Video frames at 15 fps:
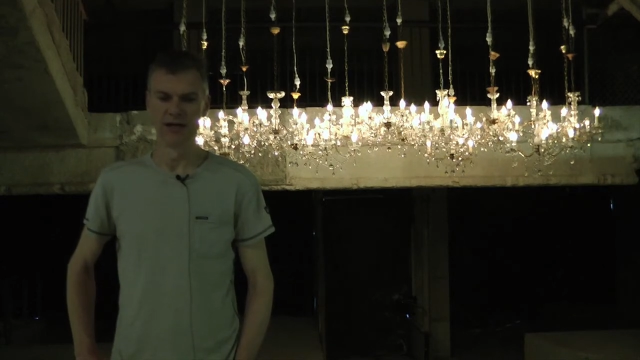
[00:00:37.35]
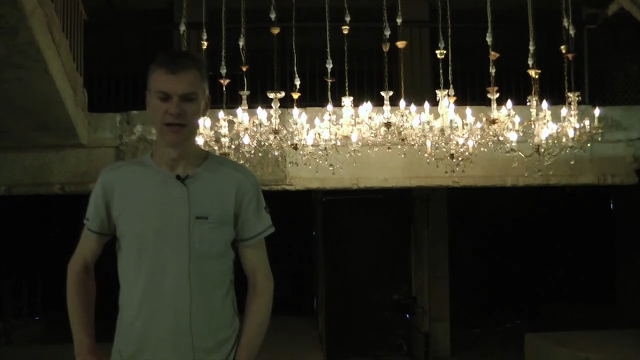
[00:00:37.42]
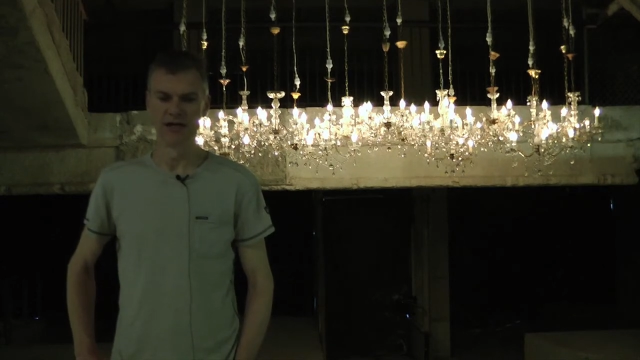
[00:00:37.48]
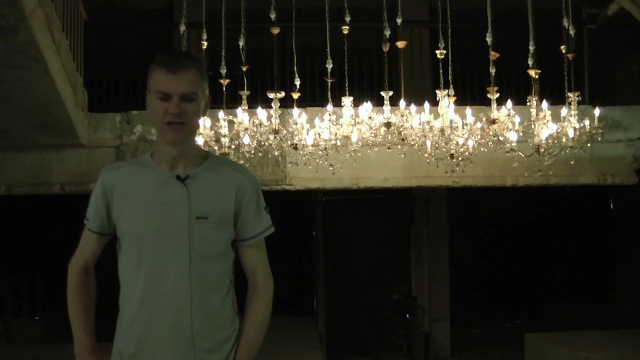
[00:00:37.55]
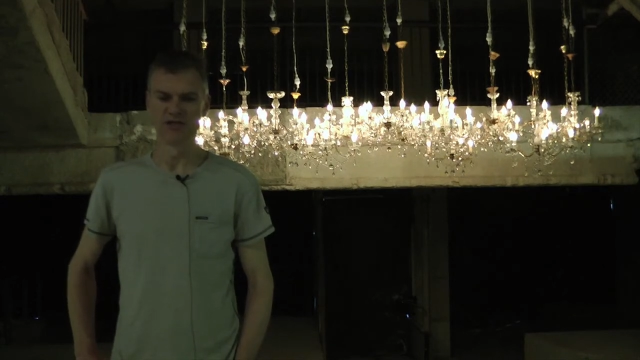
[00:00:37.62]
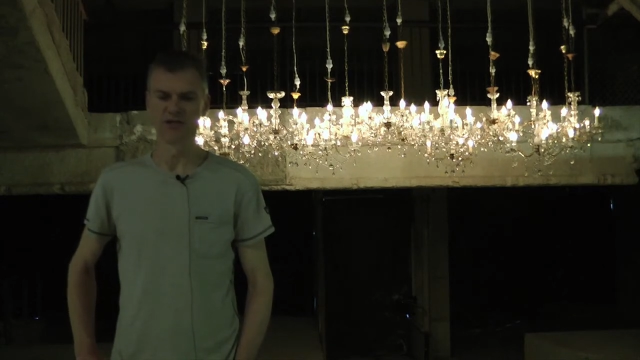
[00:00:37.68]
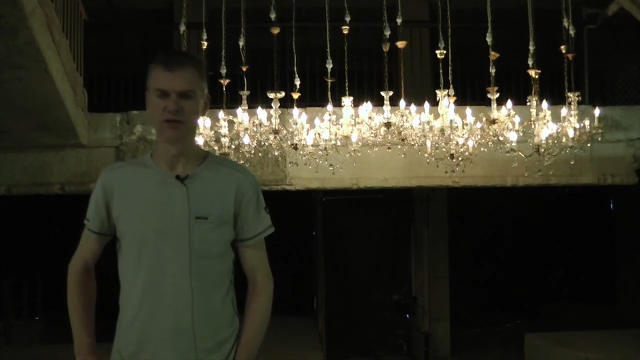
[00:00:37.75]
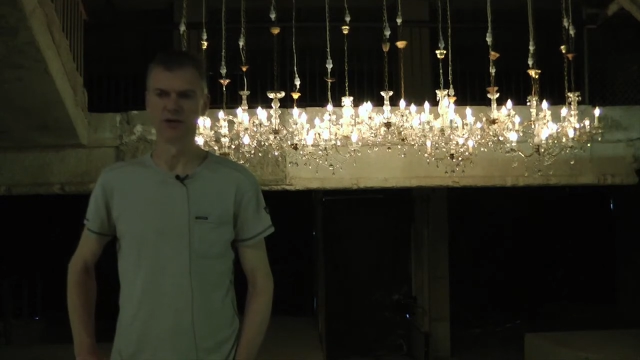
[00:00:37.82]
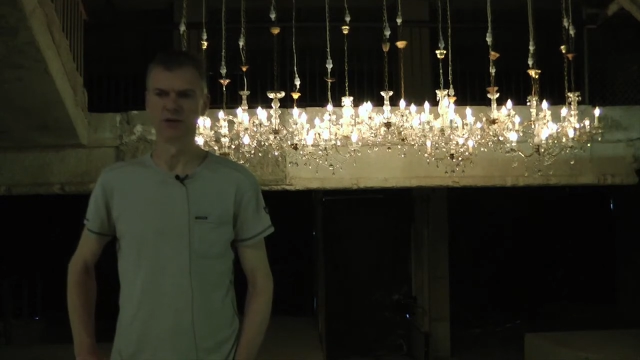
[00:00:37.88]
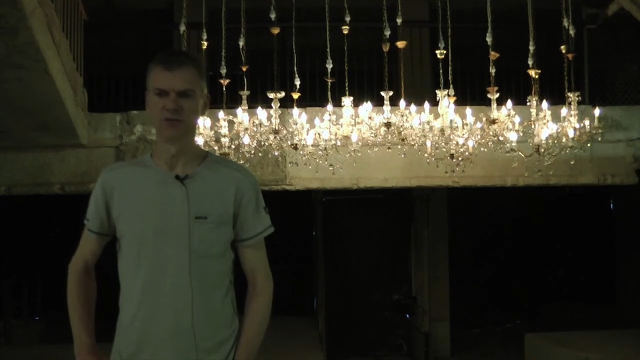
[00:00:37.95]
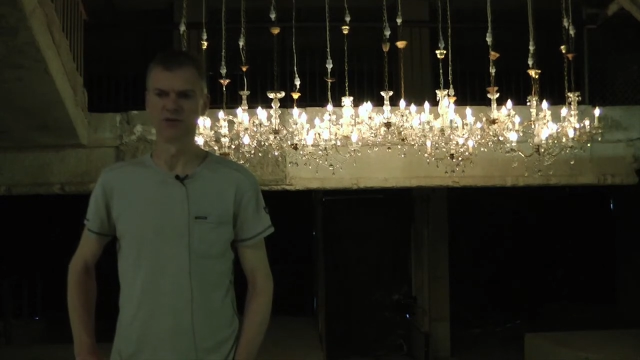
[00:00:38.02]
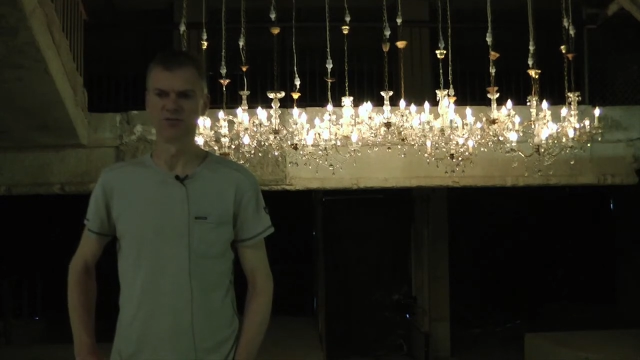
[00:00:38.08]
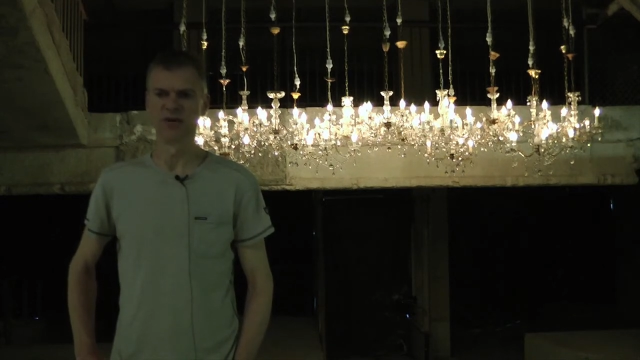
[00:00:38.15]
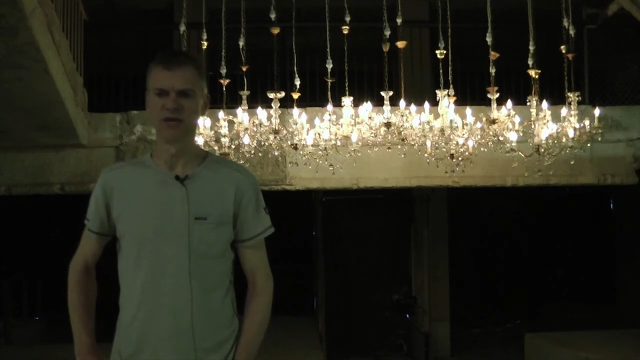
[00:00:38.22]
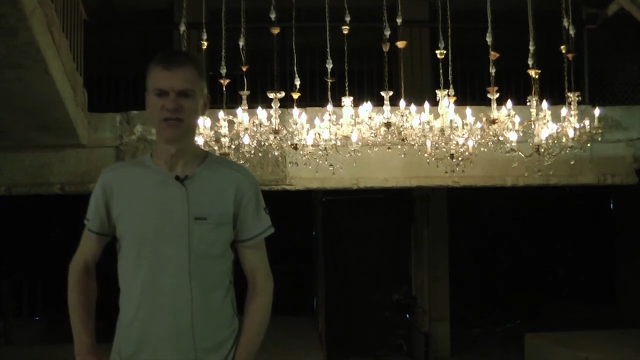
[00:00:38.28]

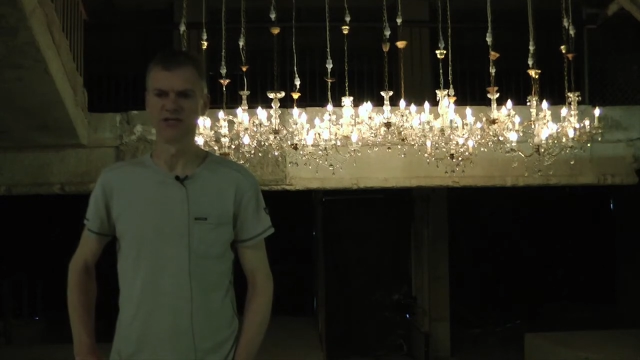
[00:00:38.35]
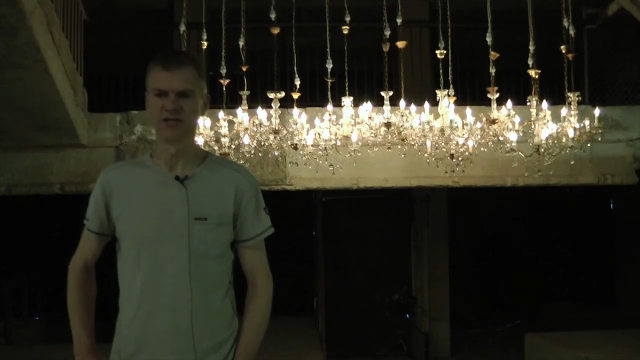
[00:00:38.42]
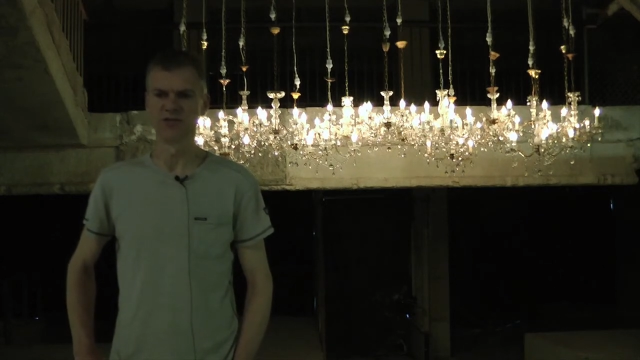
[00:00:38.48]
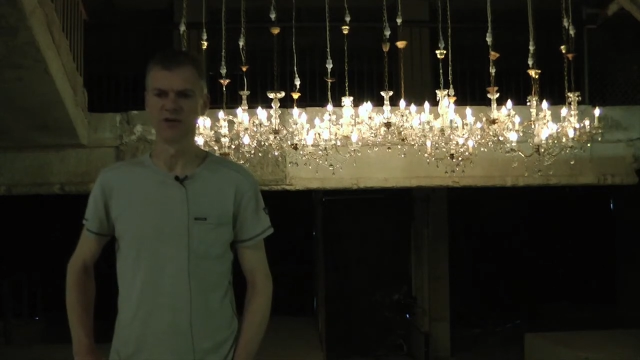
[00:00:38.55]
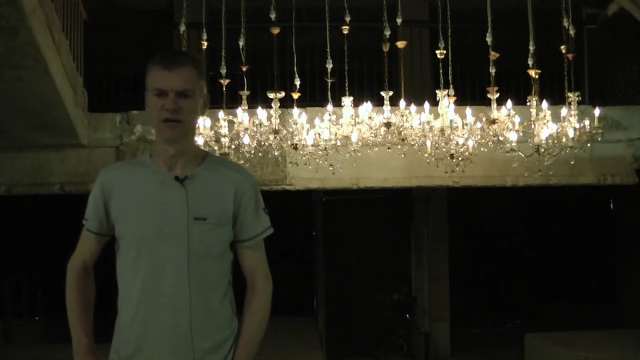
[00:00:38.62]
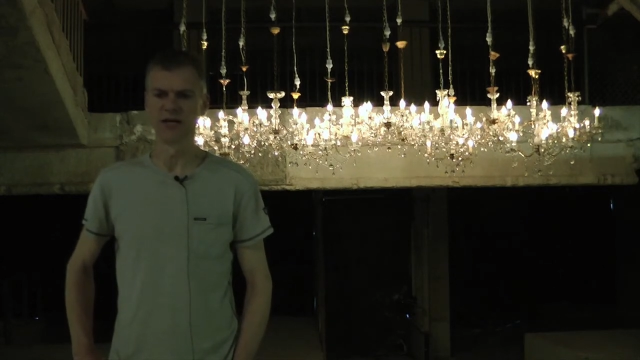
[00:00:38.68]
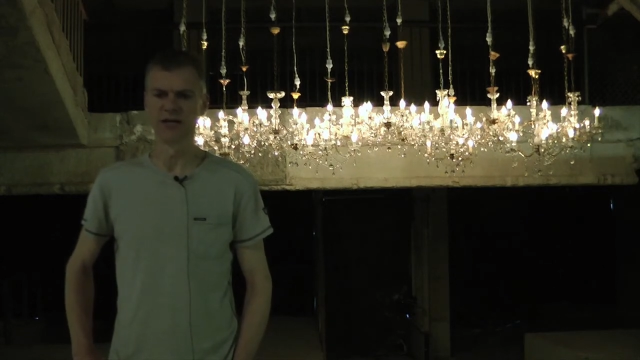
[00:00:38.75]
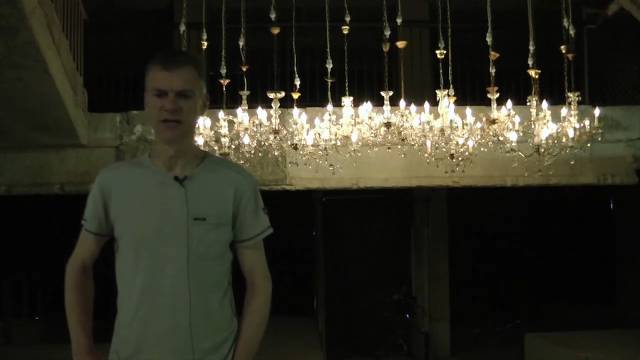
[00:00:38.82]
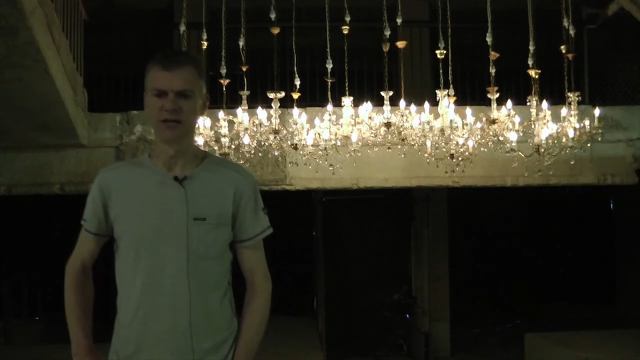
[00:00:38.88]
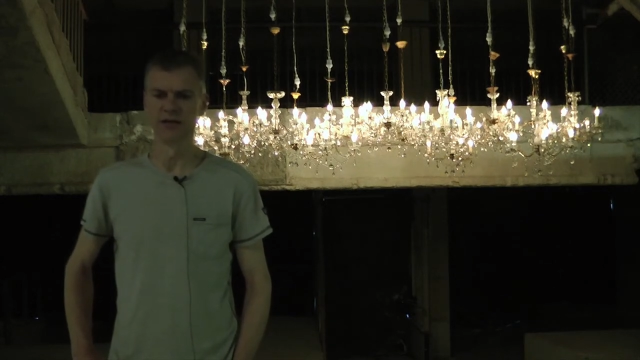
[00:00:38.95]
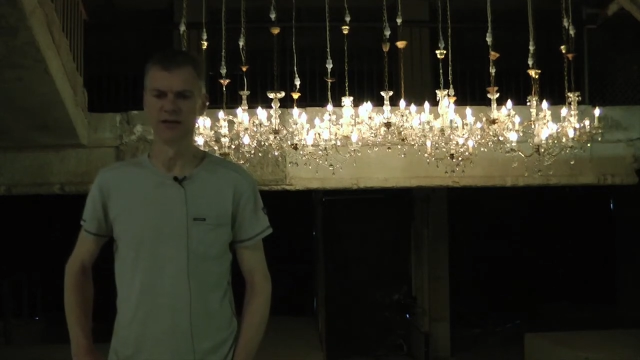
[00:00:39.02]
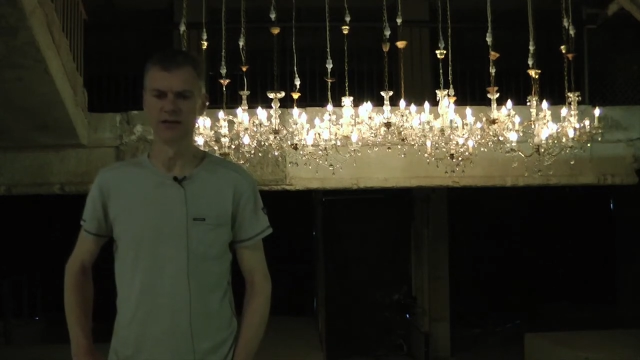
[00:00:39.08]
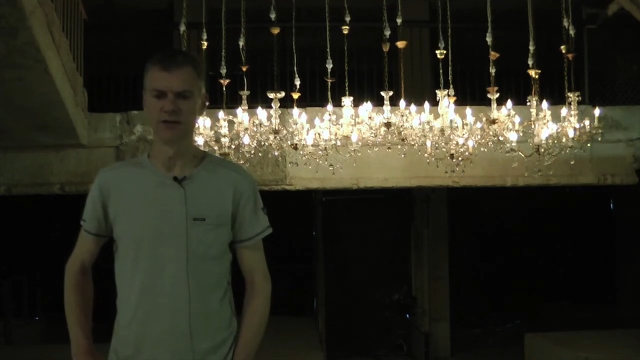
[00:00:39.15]
historical space as well,